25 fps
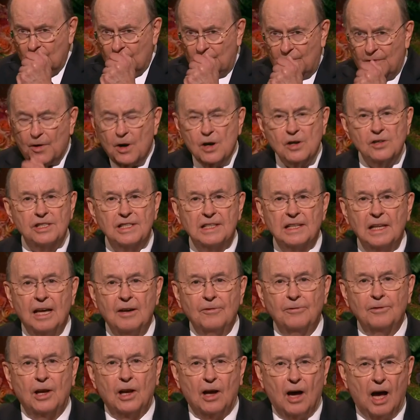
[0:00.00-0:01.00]
First,
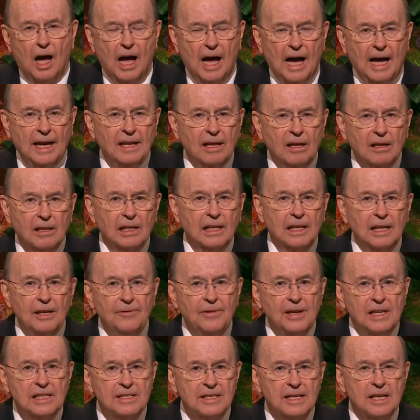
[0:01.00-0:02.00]
love God, live
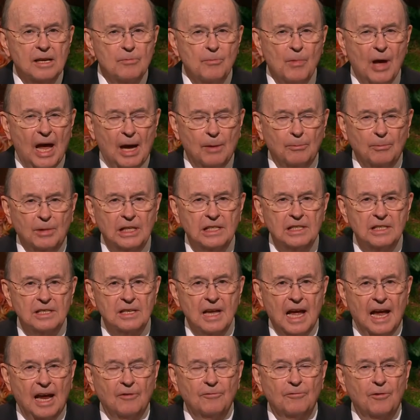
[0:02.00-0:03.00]
his commandments,
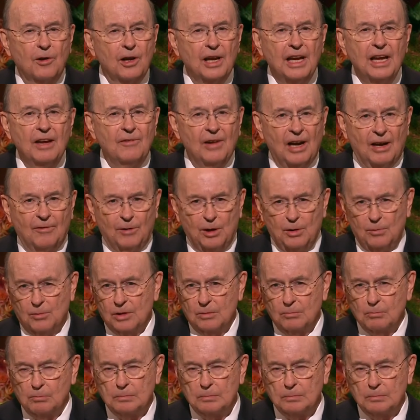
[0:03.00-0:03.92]
and forgive everyone.